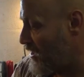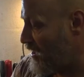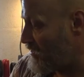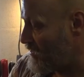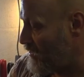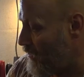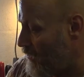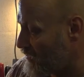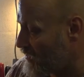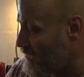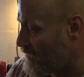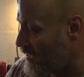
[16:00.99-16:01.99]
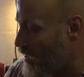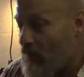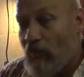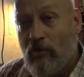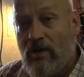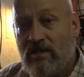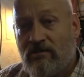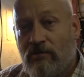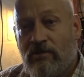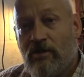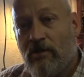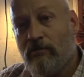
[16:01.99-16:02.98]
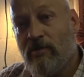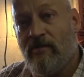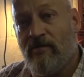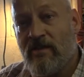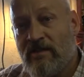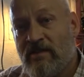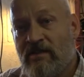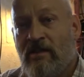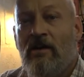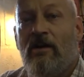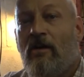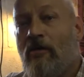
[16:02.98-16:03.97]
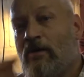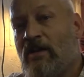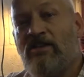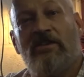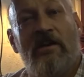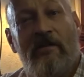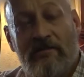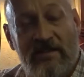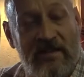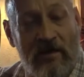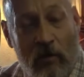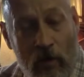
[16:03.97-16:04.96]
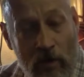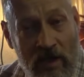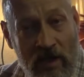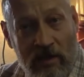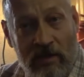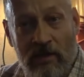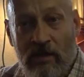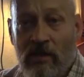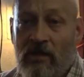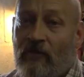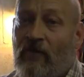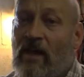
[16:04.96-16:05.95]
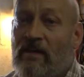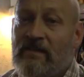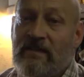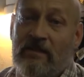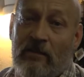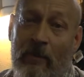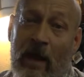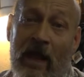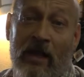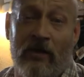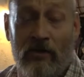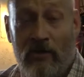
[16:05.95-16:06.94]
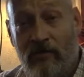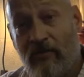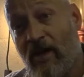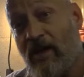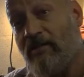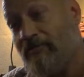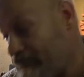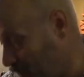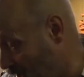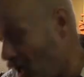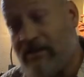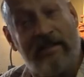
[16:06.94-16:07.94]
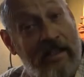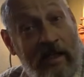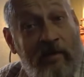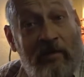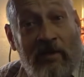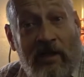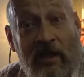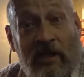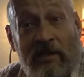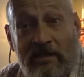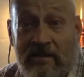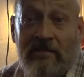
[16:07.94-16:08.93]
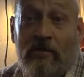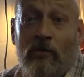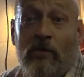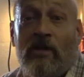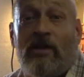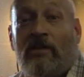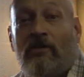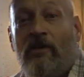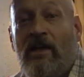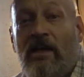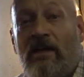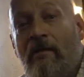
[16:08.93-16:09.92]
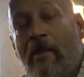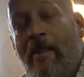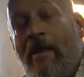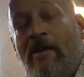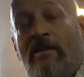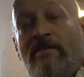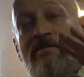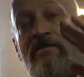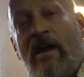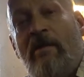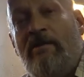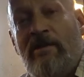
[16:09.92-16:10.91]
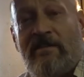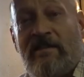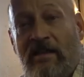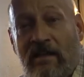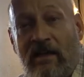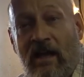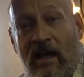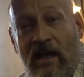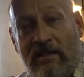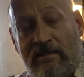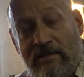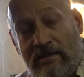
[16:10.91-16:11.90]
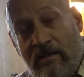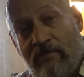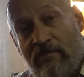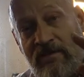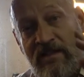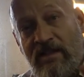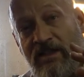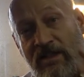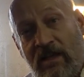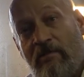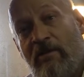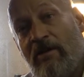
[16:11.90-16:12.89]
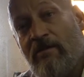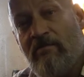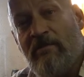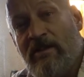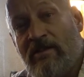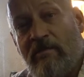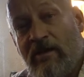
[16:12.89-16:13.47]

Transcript: guys know also in a couple weeks we'll do a revisit. I'll let you know if it's still working good, if I had to send it back, or if I got to keep it and it's still working great. So that being said, guys, I'm going to say Shabear, the myth, the